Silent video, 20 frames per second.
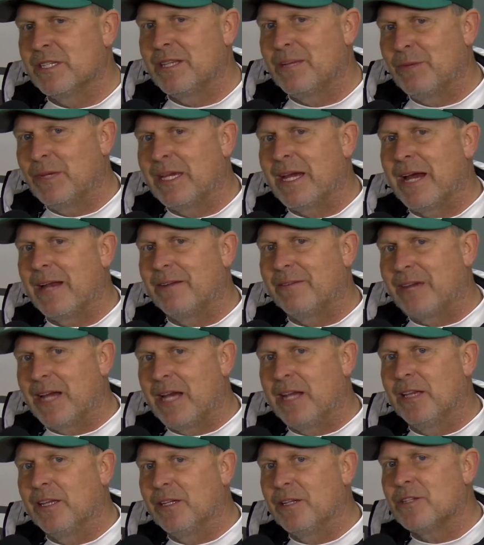and then we kind of
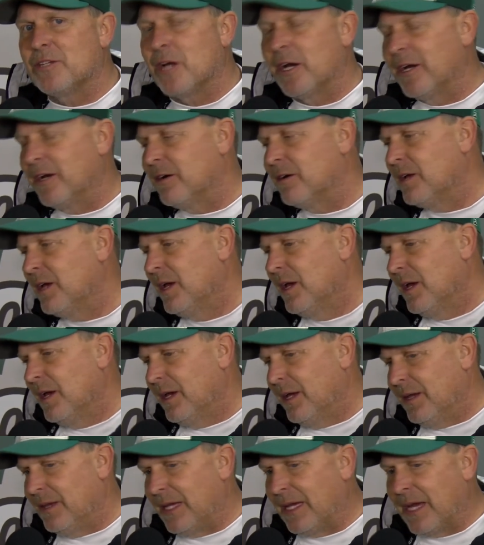got a little tired,
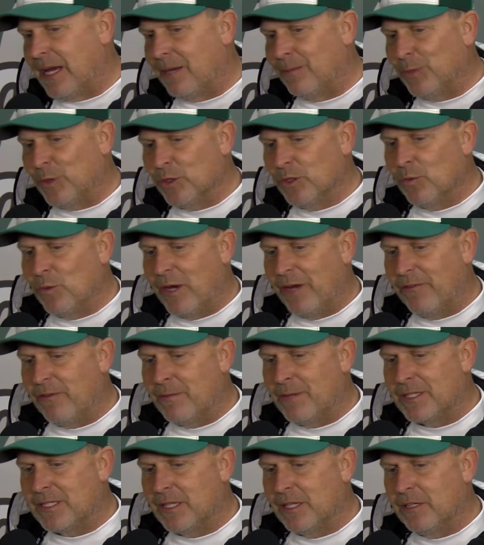and they kind of pulled away
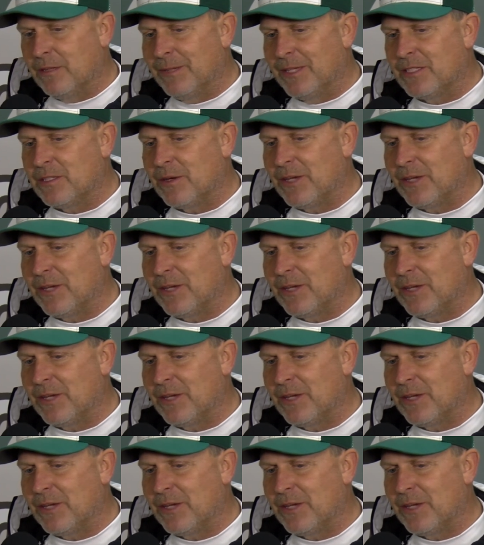from us a little bit.